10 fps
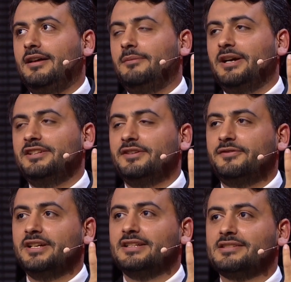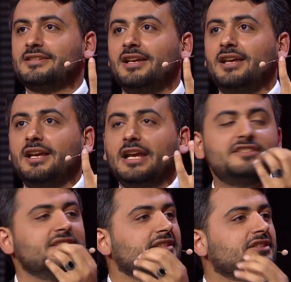my dear friend,
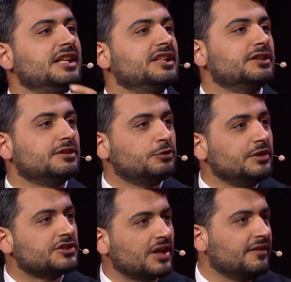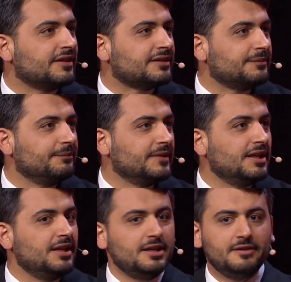it's not related to each other. Mm-hmm.
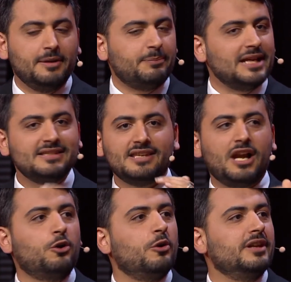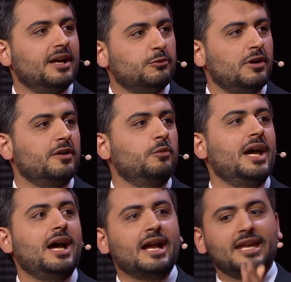The prices are going up whether we
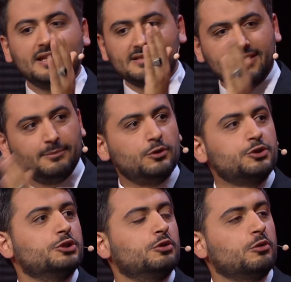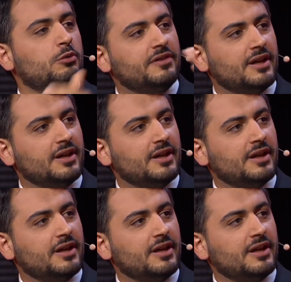are against the motion or with